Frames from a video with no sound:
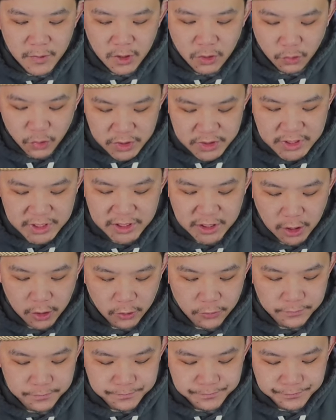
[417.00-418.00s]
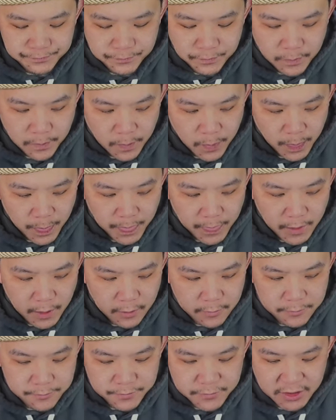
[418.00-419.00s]
Woodsy note.
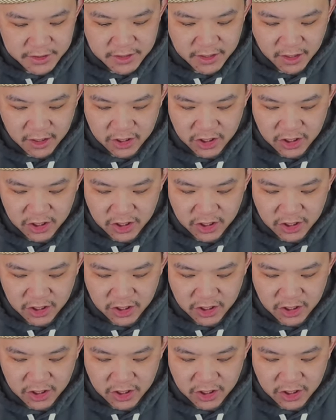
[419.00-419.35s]
Just like a